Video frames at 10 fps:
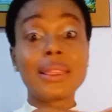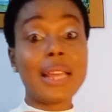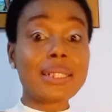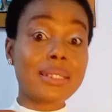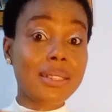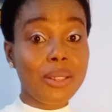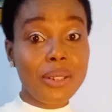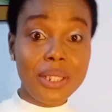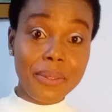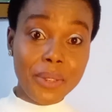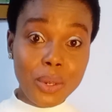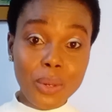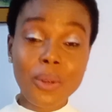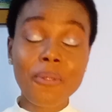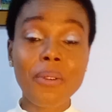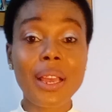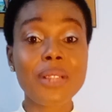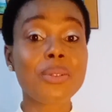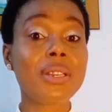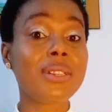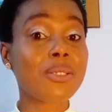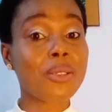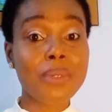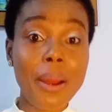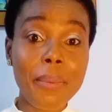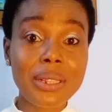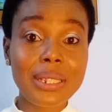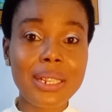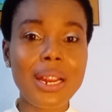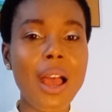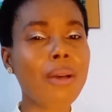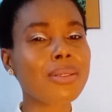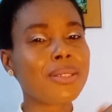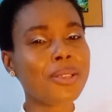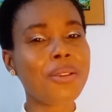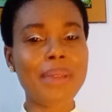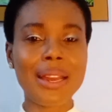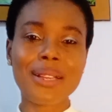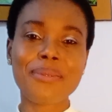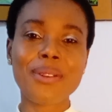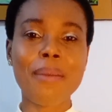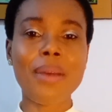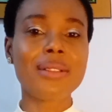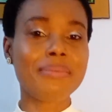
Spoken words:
That is it on this video. Don't forget to hit the subscribe button. I'll see you in my next video. I'm out.